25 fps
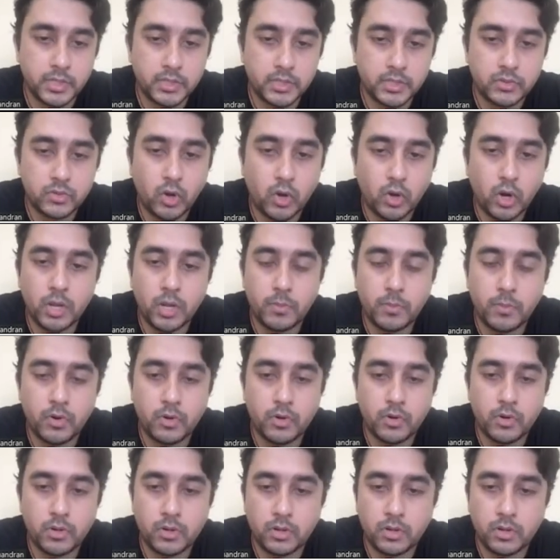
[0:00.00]
It's not
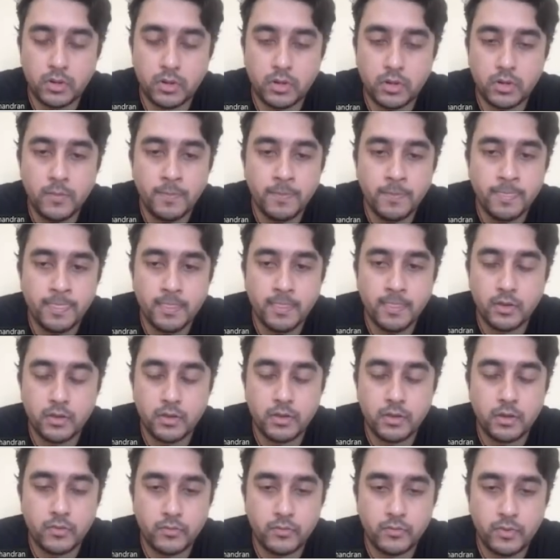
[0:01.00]
about
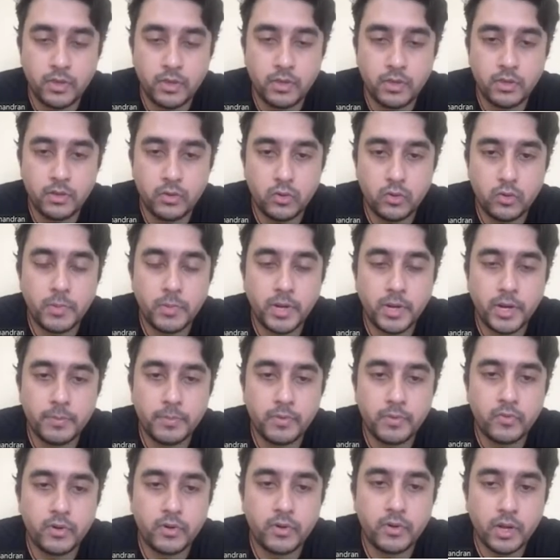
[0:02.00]
we you might
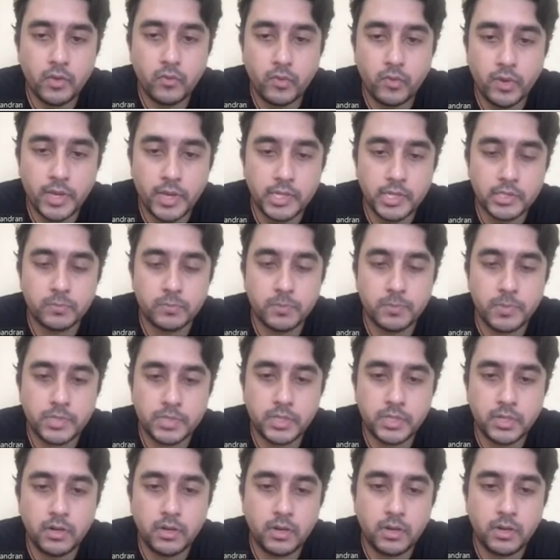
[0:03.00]
be wondering where is
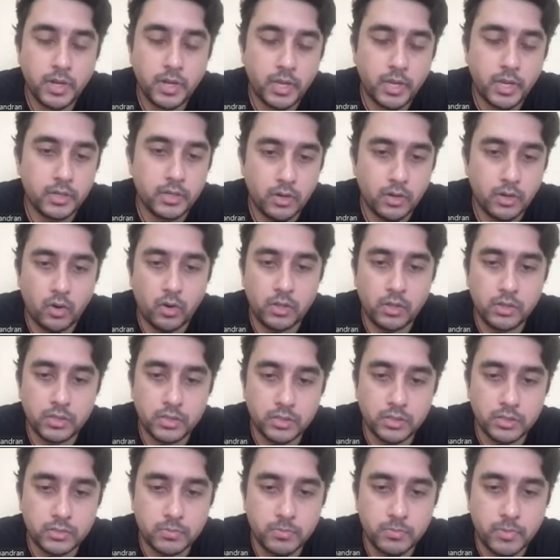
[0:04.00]
machine learning in all
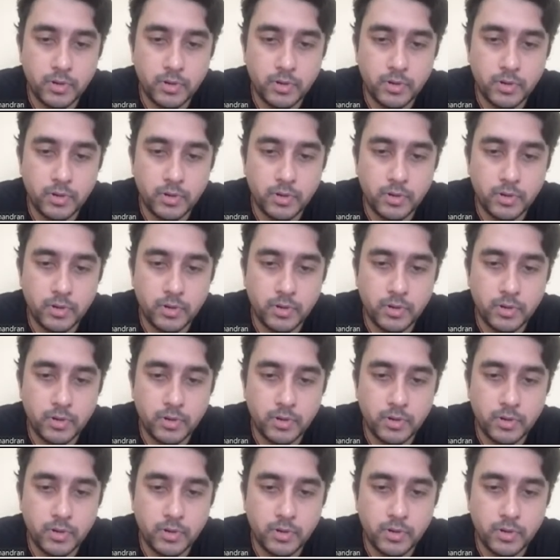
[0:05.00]
this.